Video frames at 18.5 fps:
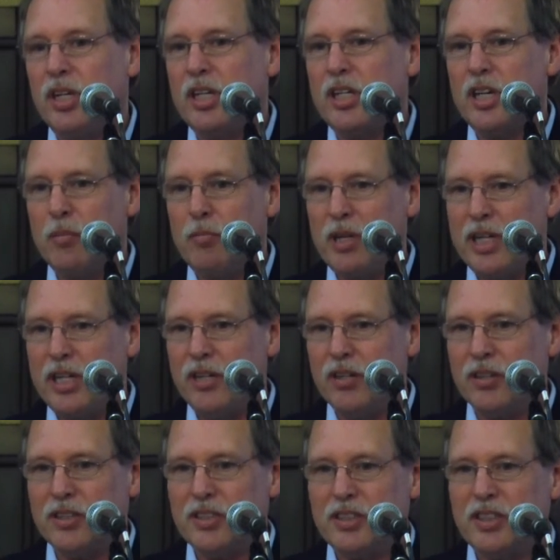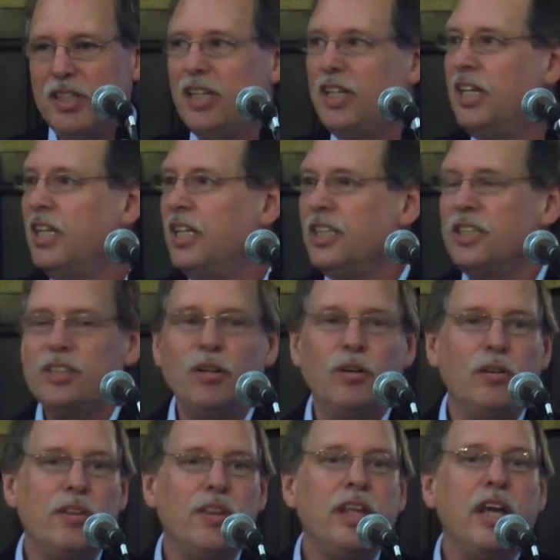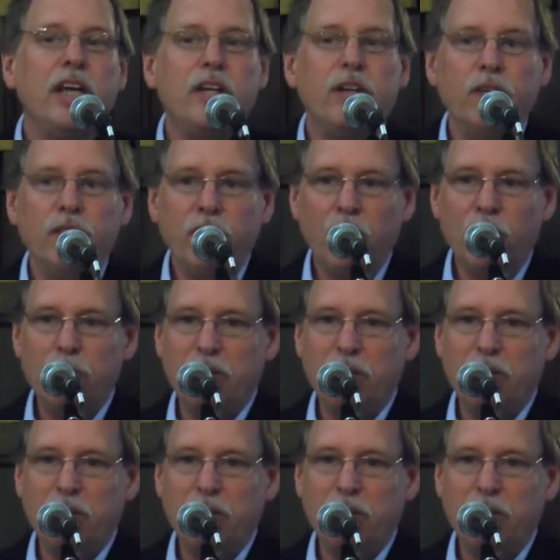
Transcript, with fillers: in coming years. So thank you very